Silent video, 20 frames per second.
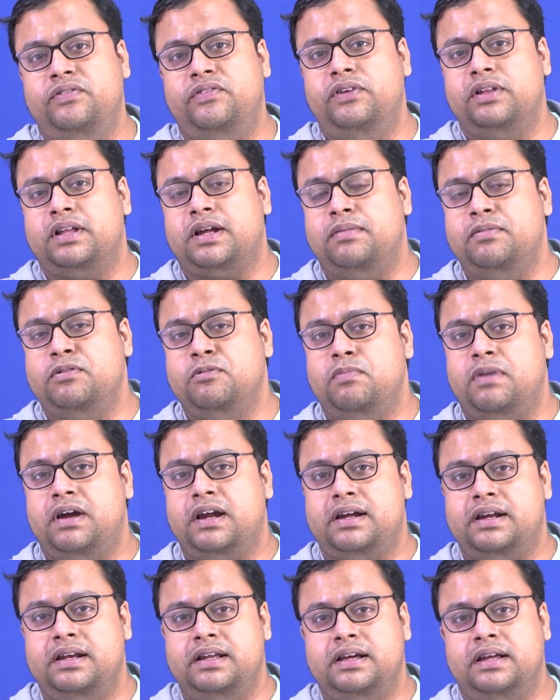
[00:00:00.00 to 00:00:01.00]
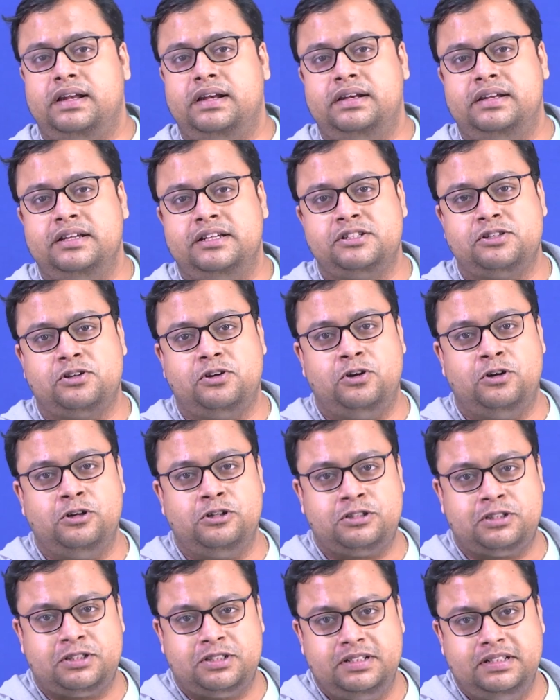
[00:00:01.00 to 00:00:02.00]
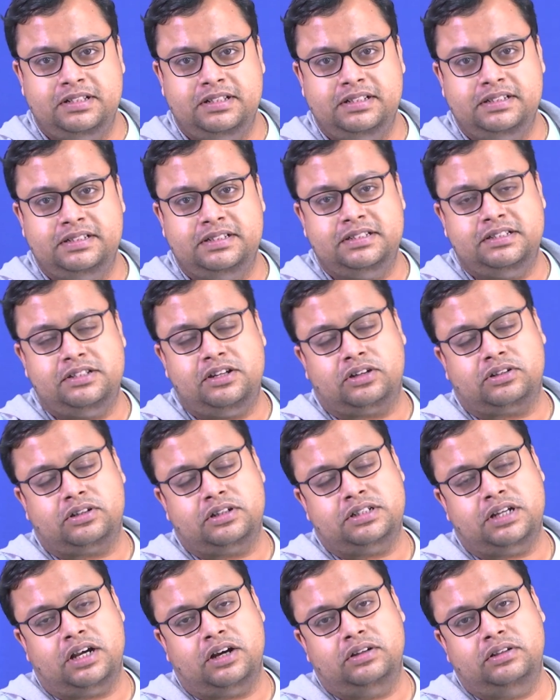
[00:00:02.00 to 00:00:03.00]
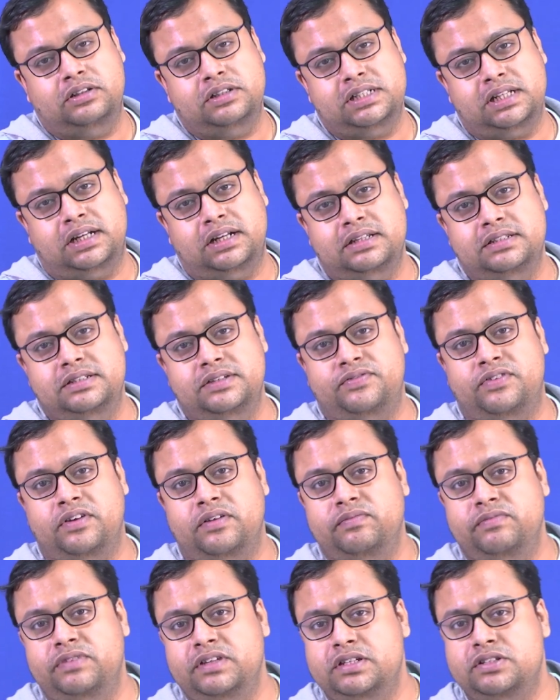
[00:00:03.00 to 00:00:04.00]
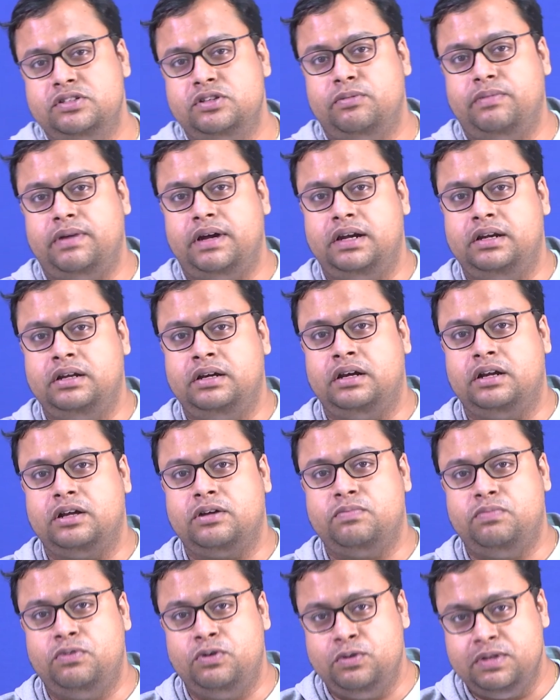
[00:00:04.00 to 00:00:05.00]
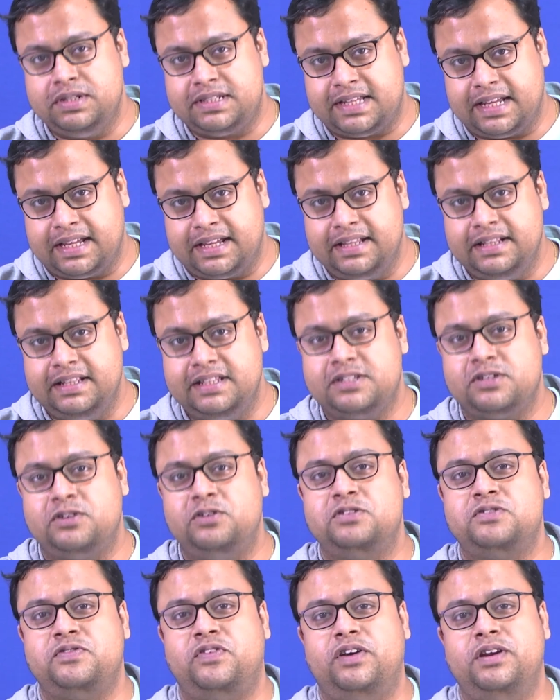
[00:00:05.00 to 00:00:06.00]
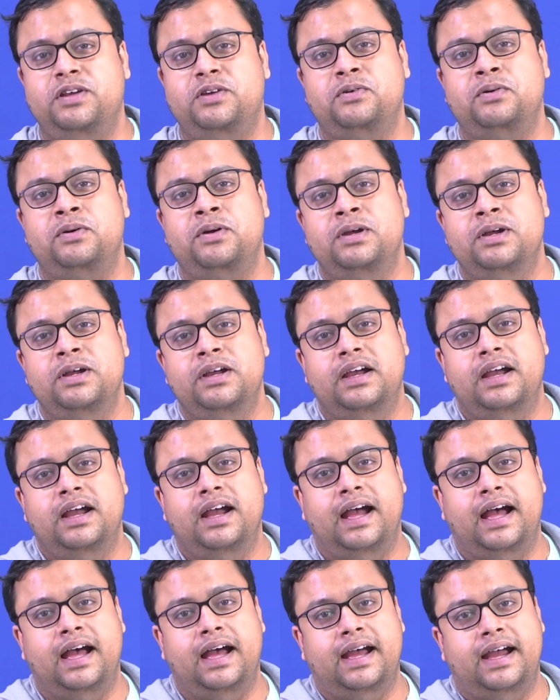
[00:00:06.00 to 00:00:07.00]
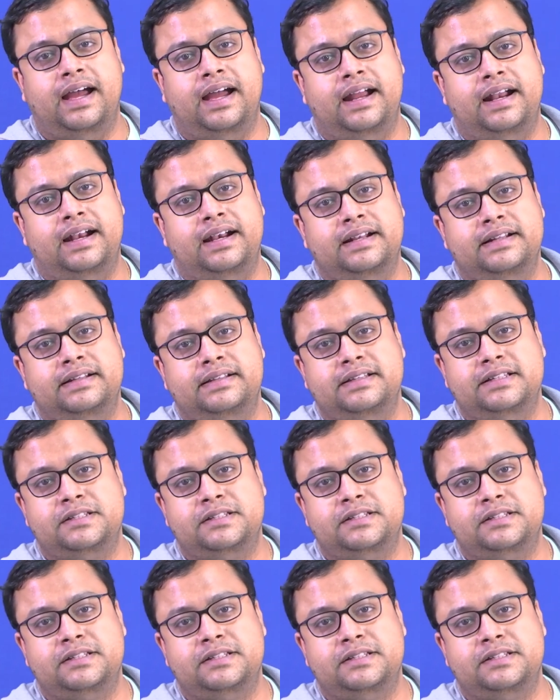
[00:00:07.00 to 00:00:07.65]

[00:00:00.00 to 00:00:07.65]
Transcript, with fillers: welcome to Marketing Analytics course. This is Dr. Swagato Chatterjee from VGSOM IIT Kharagpur who is taking this course for you. And